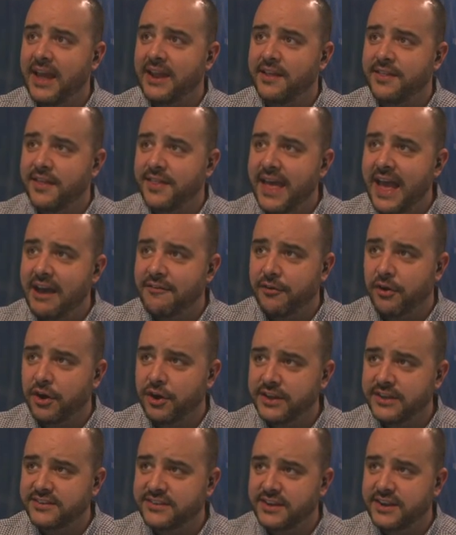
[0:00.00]
And then they have
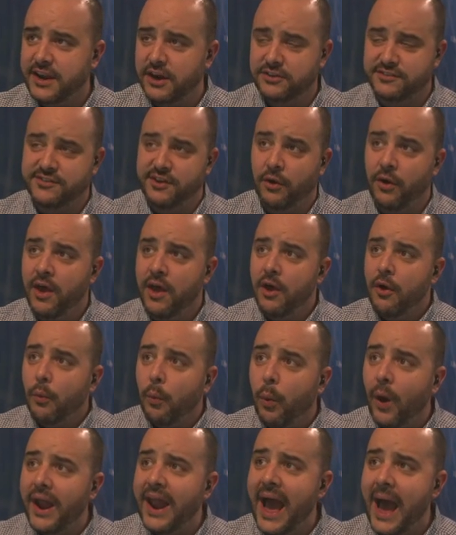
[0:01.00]
earnings in here. So
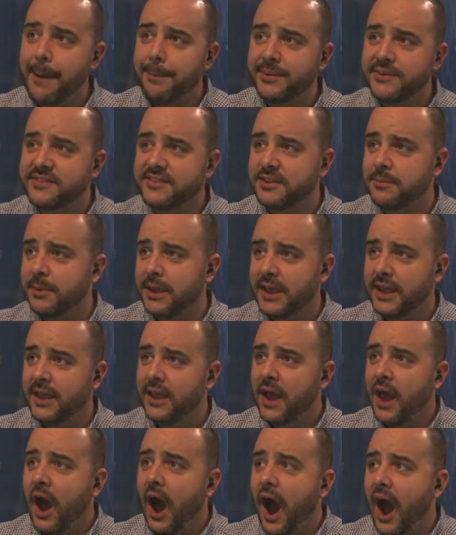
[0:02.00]
what happens to me?
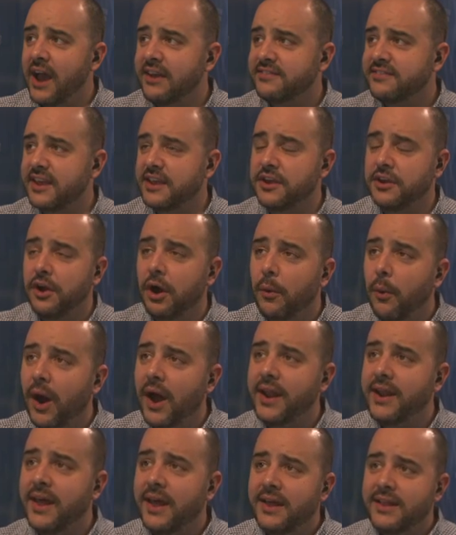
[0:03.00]
I say, you know
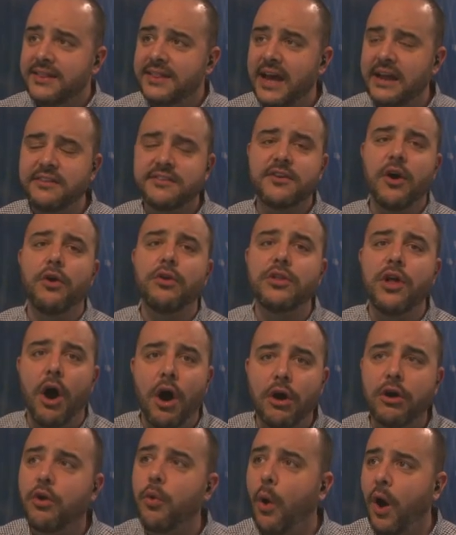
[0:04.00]
what? Let's go
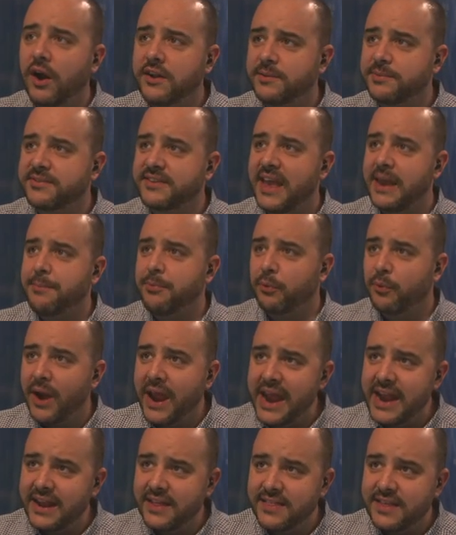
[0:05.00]
long QuantumScape
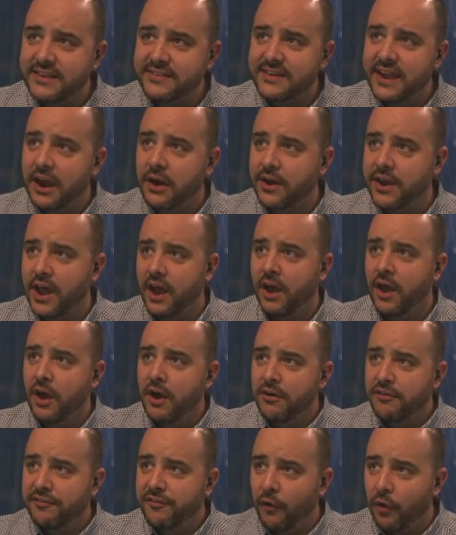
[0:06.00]
right in this area,
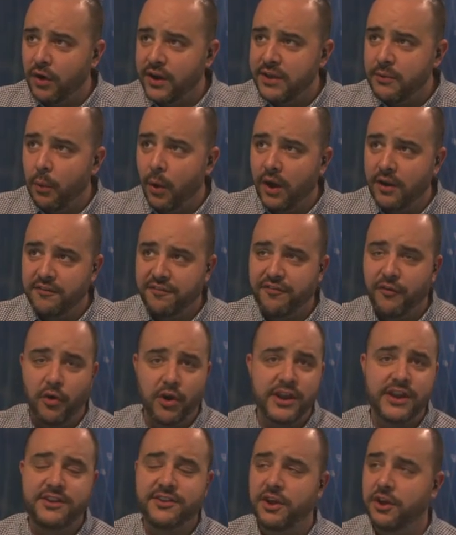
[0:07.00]
41,
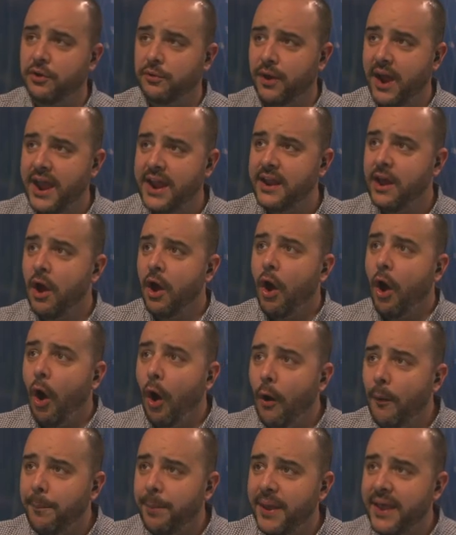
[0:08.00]
42, right?
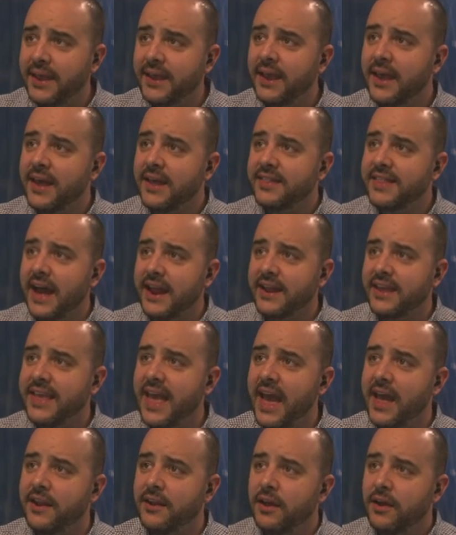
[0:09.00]
Hoping that
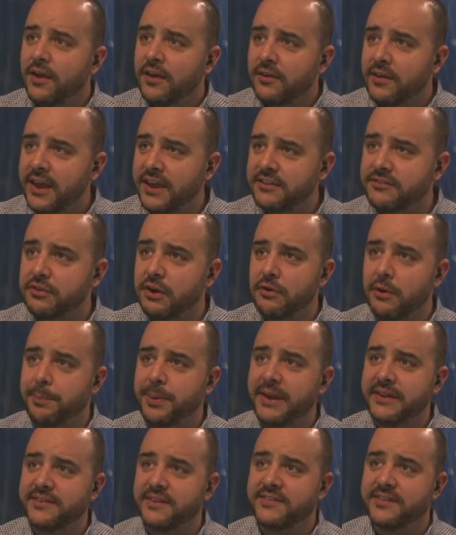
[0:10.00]
again, history
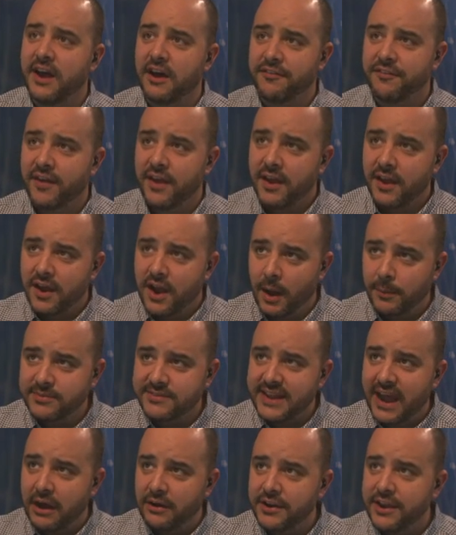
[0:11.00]
repeats itself. Comes
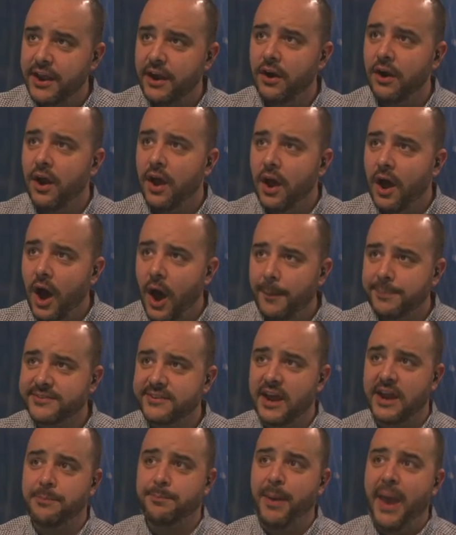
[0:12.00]
down here,
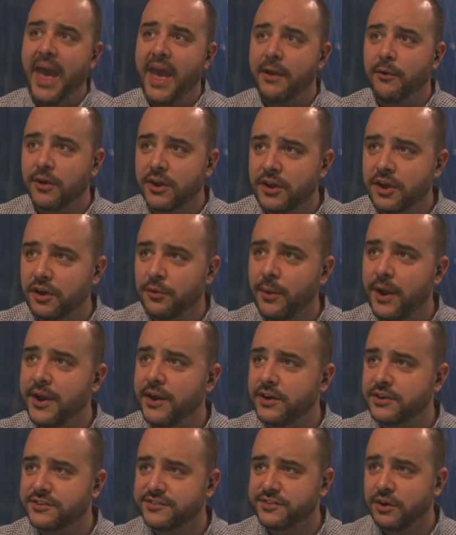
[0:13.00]
upside, bang, what a good winner.
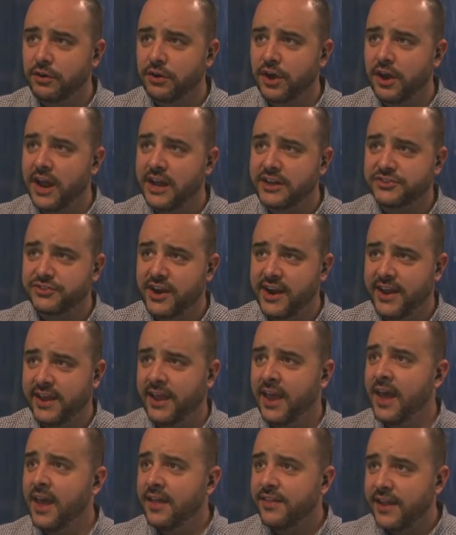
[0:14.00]
You're so good at trading.
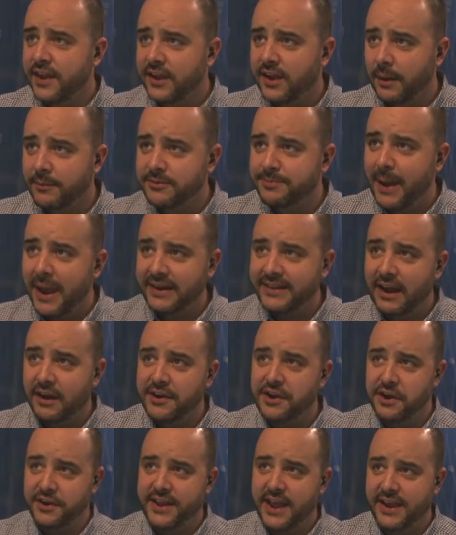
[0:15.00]
Then he comes back down
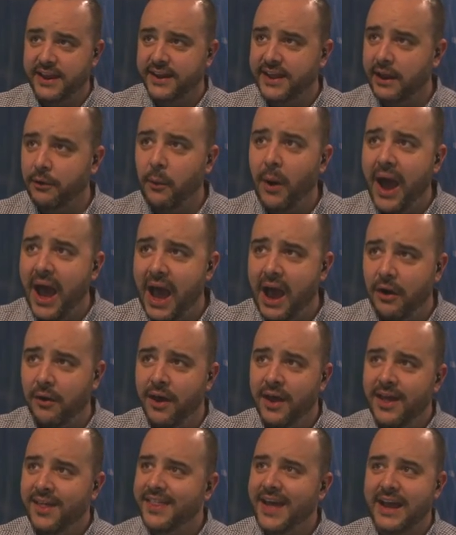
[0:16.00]
here, you take it again. Wow,
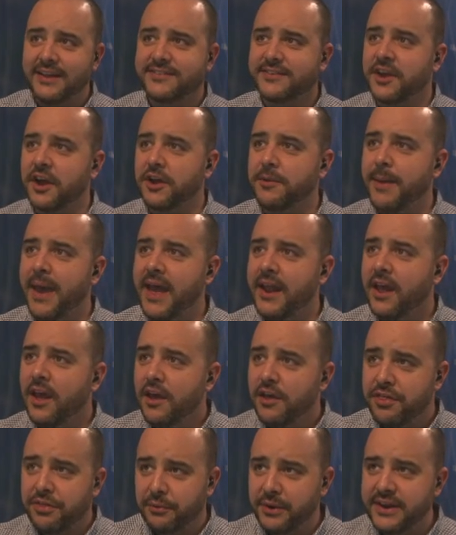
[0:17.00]
that's good, man.
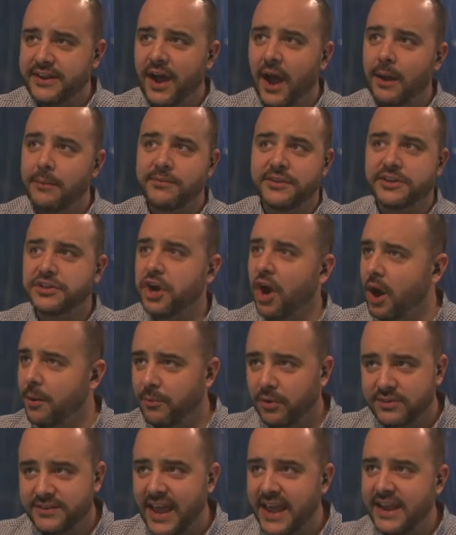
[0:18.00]
Three times the charm,
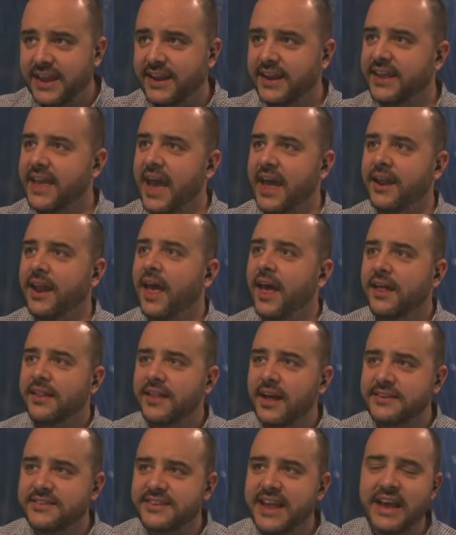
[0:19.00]
we'll take it again.
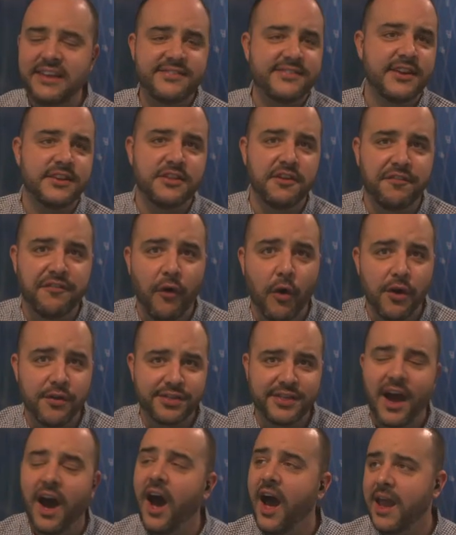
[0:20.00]
Let's test it the fourth
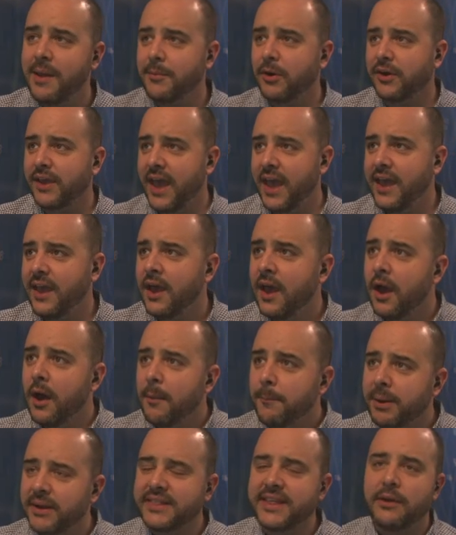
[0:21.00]
time, okay?
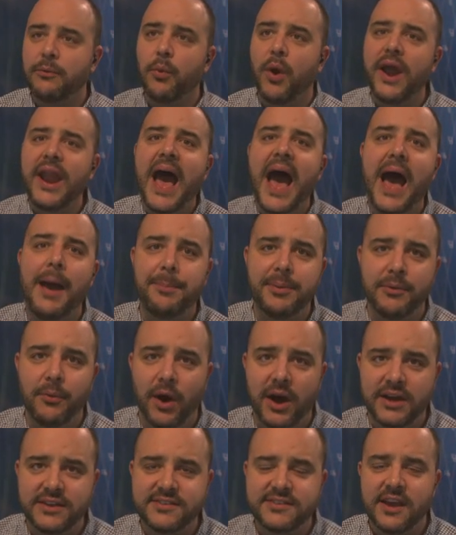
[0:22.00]
But then what happened
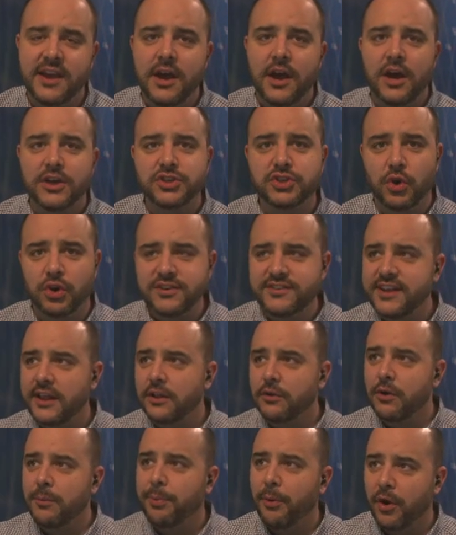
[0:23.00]
was a short seller
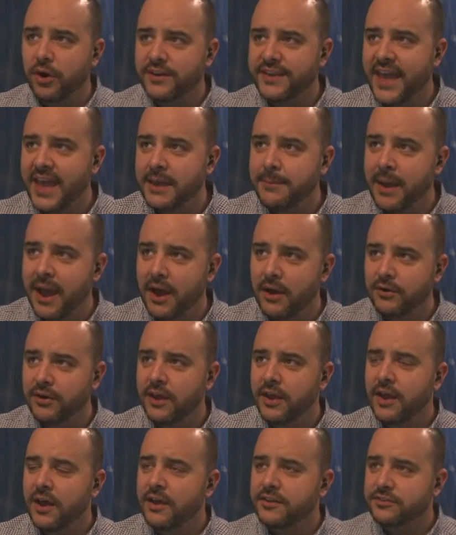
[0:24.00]
report came out,
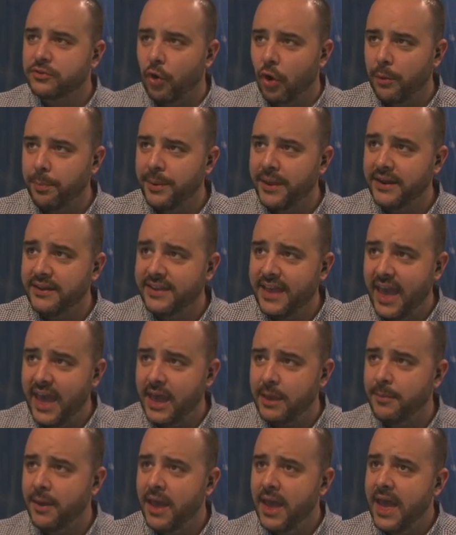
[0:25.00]
Scorpion
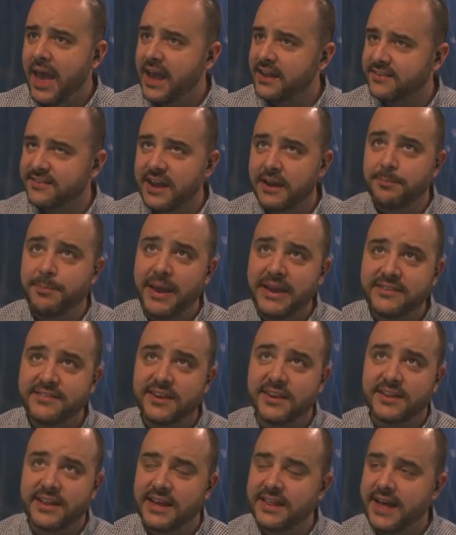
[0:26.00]
came and said
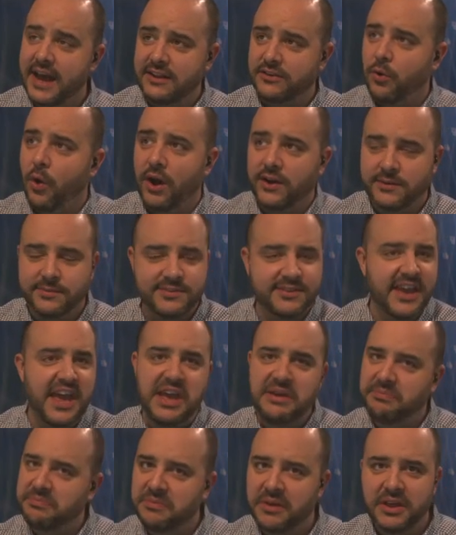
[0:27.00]
basically that
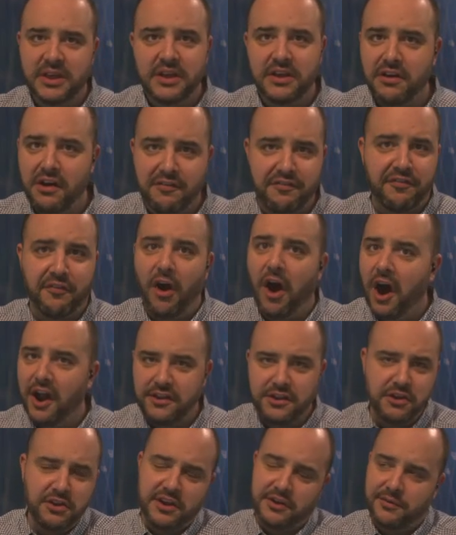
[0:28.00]
QuantumScape, a fraud,
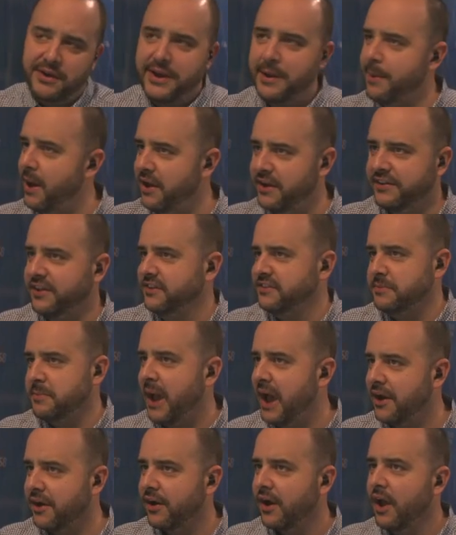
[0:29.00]
you can read about it, doesn't
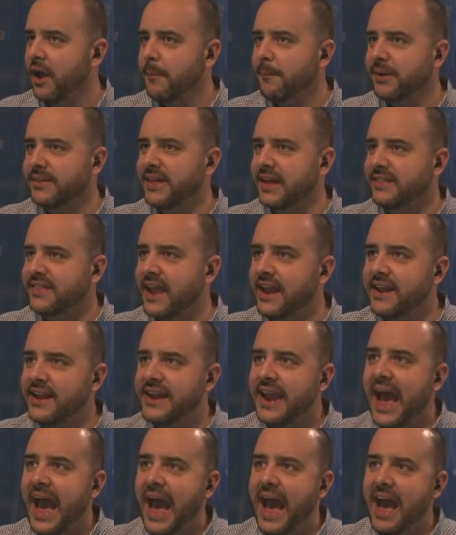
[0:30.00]
matter, but that they didn't
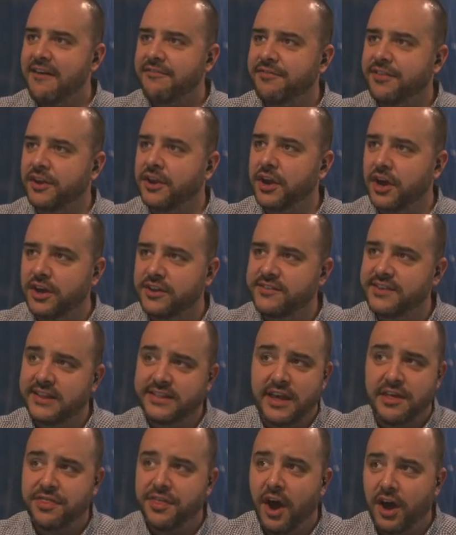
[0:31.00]
have the goods that
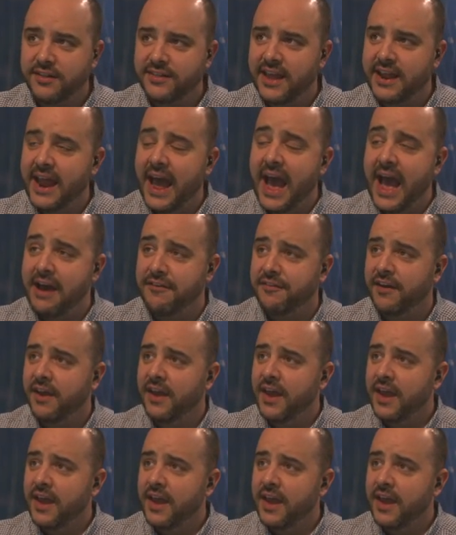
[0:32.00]
they thought they'd have.